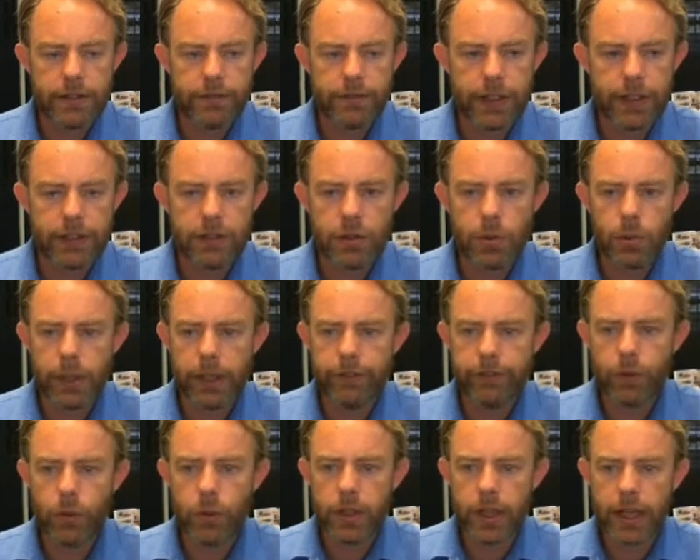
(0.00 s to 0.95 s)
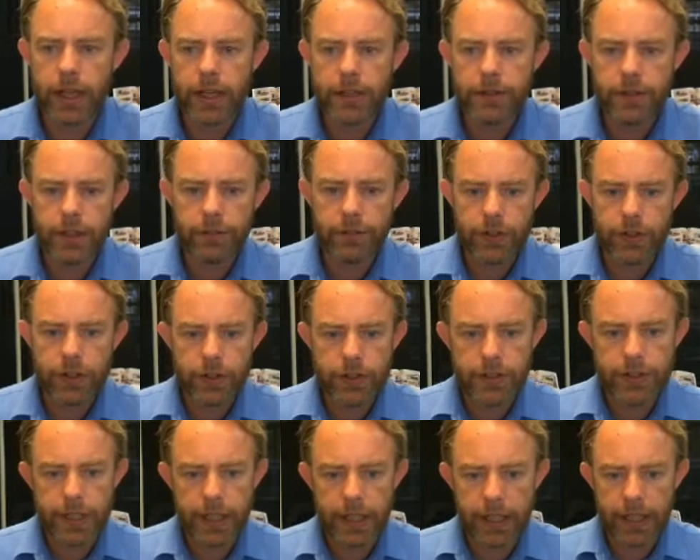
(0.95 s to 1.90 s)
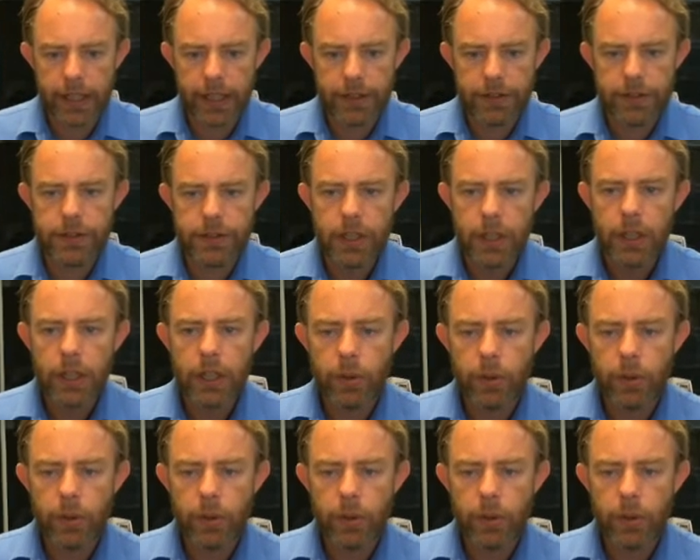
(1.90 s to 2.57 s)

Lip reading: In fact, it's 24 days on average to sell a house,